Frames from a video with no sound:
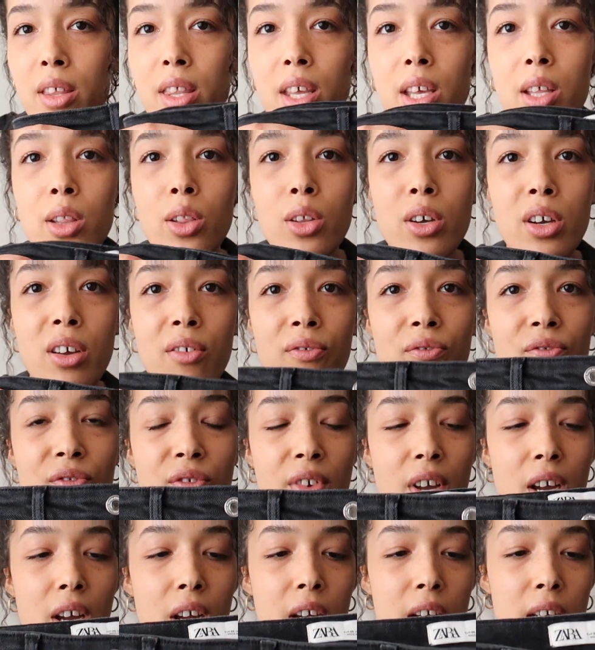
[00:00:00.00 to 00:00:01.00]
They look
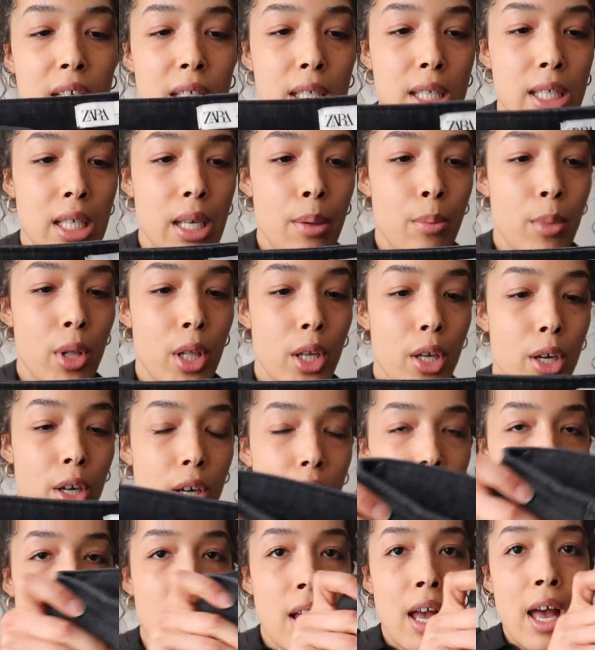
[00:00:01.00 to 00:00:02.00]
very
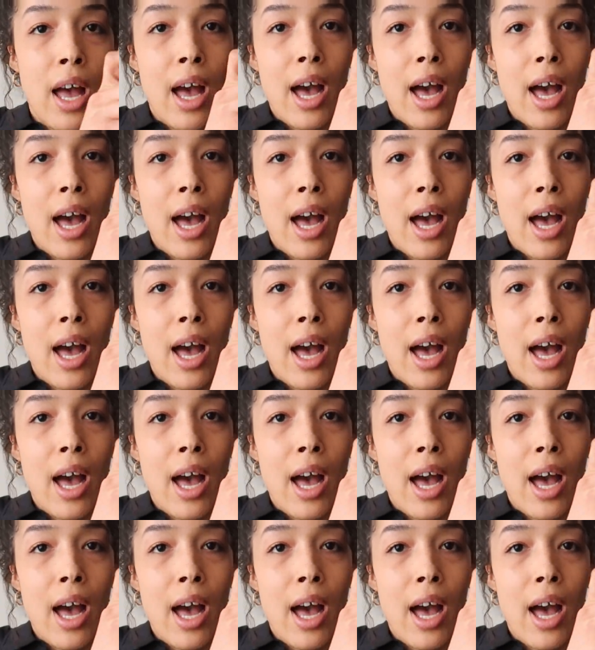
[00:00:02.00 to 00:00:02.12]
similar.